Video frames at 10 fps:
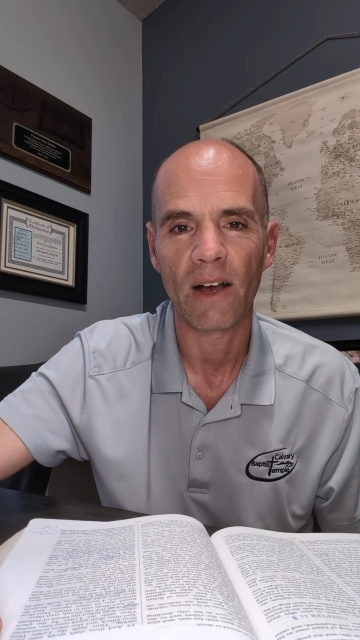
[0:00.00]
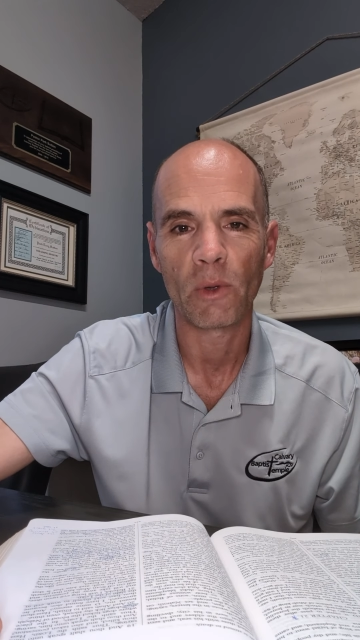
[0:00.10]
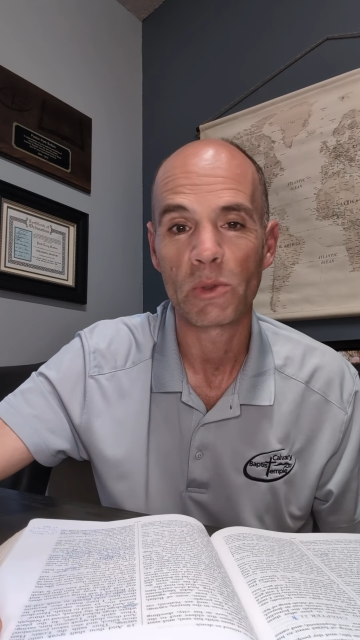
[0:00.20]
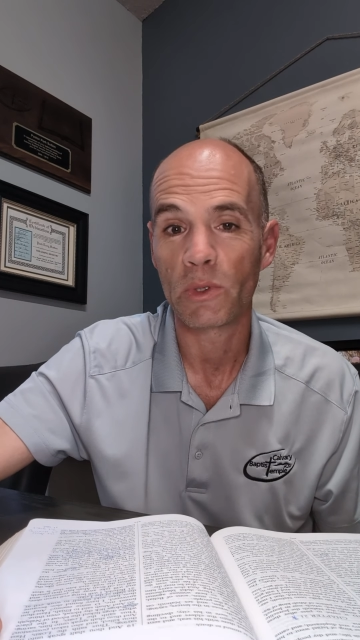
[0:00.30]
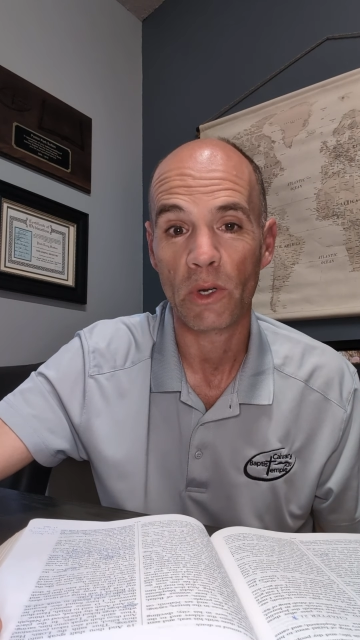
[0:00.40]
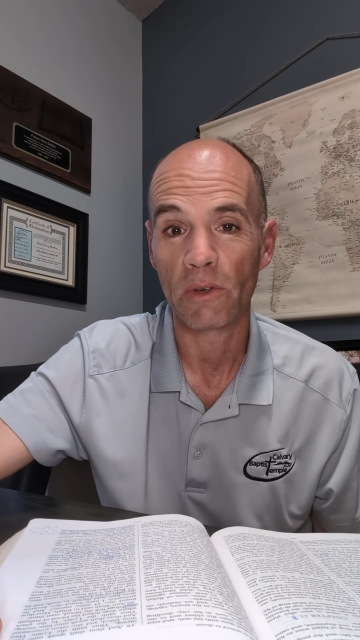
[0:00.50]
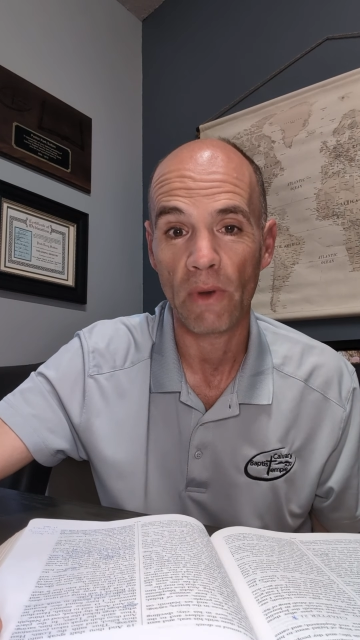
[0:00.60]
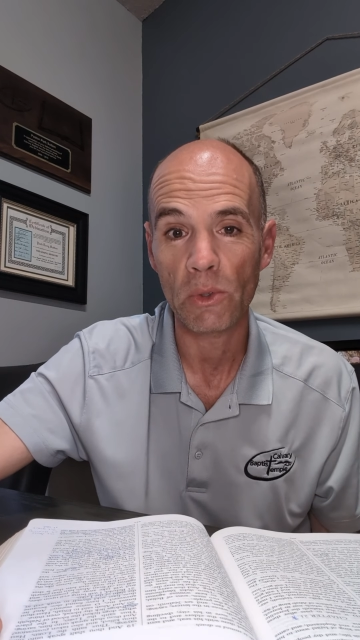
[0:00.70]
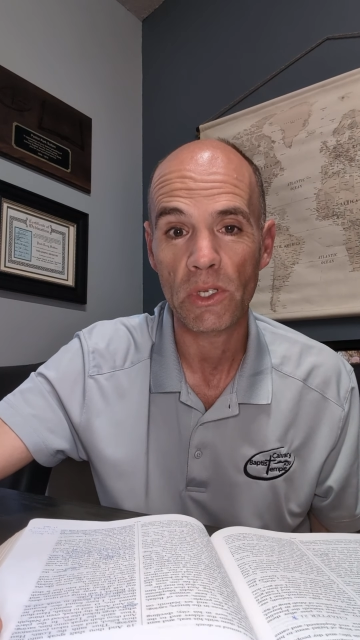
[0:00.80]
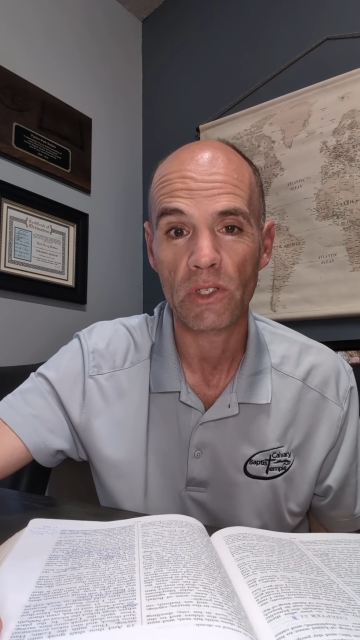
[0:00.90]
which was our
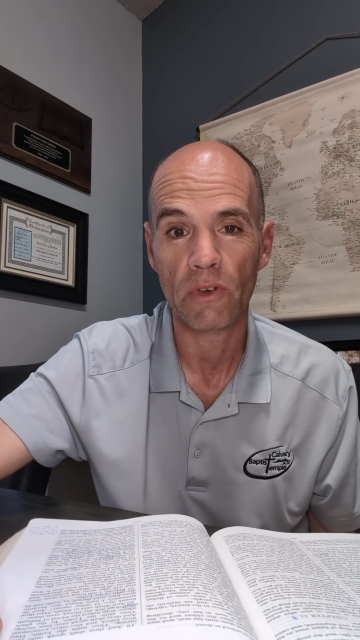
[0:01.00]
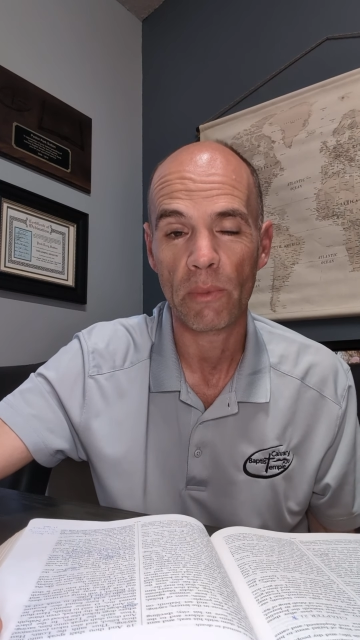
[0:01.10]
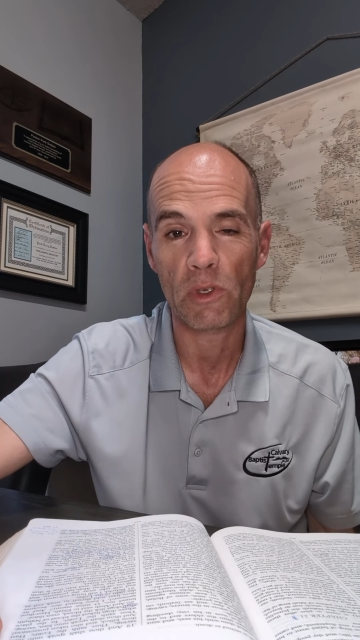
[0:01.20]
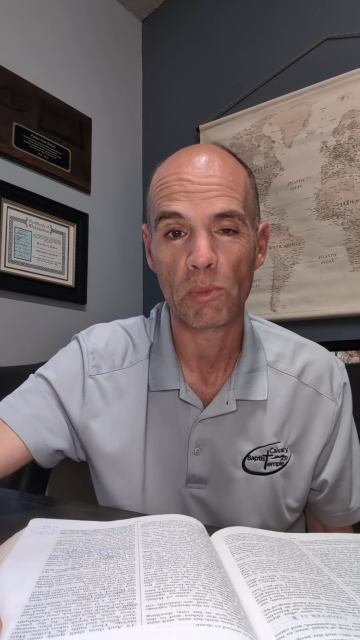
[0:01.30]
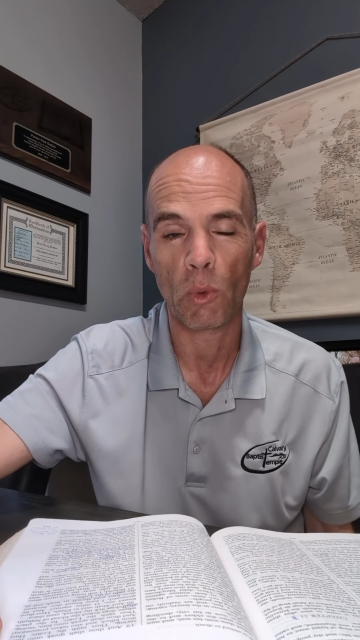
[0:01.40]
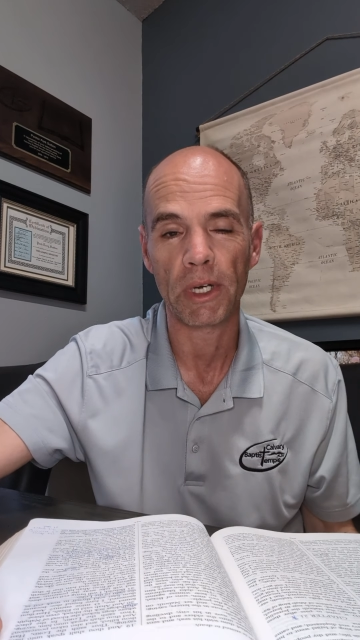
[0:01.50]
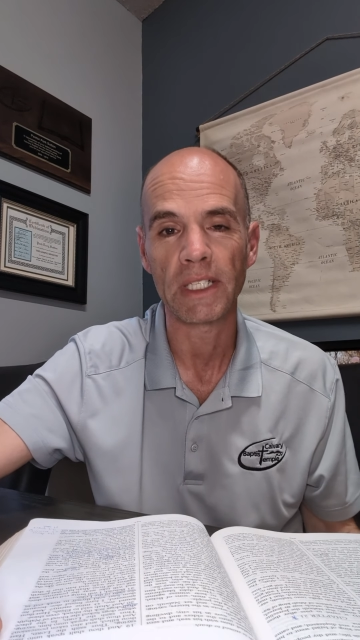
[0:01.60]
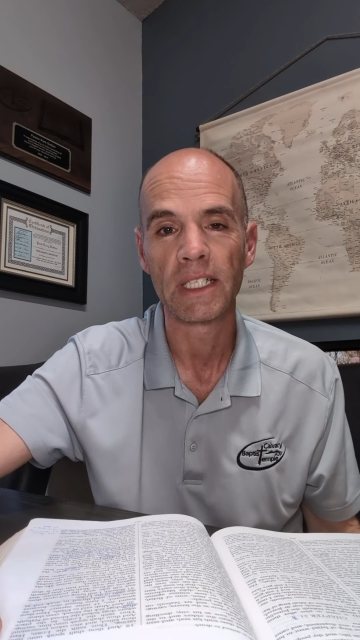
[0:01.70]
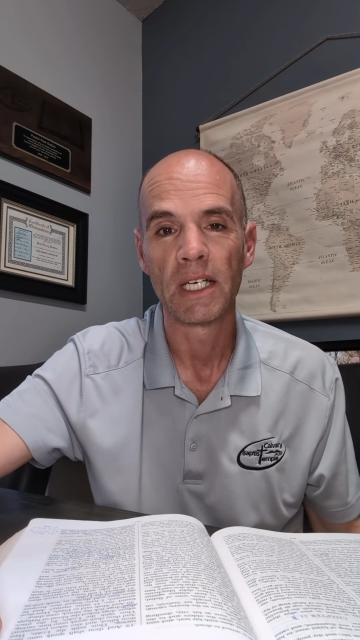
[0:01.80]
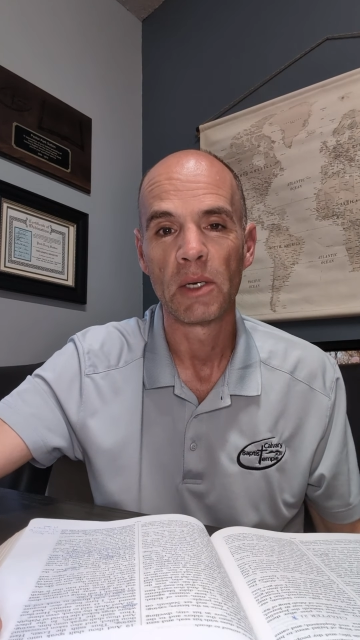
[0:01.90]
devotions from this morning,